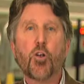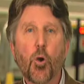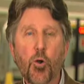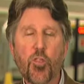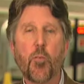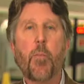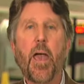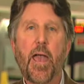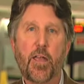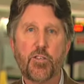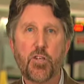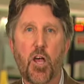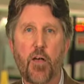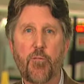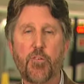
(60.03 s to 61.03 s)
Go to the
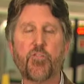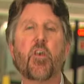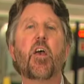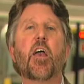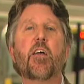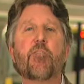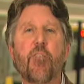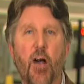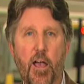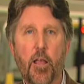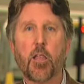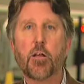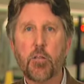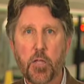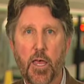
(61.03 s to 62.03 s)
baggage office and
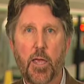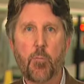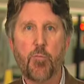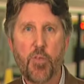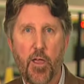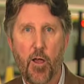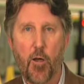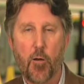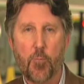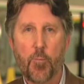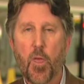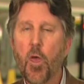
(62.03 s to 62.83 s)
file a claim there.